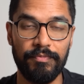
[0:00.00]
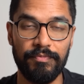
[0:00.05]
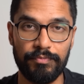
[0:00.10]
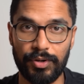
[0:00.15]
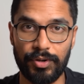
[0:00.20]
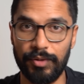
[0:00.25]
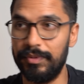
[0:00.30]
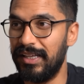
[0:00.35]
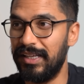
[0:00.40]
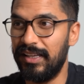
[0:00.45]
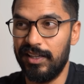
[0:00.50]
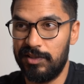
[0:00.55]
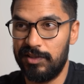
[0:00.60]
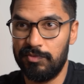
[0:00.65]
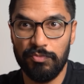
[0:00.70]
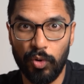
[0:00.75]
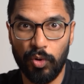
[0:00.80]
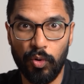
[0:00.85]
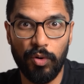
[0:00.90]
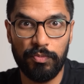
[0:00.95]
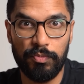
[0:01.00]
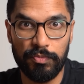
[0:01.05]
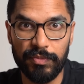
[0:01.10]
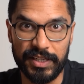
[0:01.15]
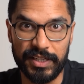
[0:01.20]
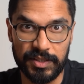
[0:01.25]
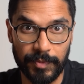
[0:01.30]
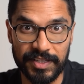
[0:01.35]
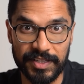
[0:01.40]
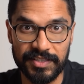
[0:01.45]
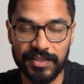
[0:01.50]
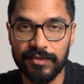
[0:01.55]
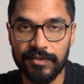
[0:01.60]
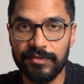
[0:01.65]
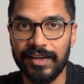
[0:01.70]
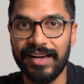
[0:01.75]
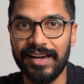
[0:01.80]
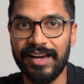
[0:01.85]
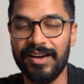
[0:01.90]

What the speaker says: property that's more expensive,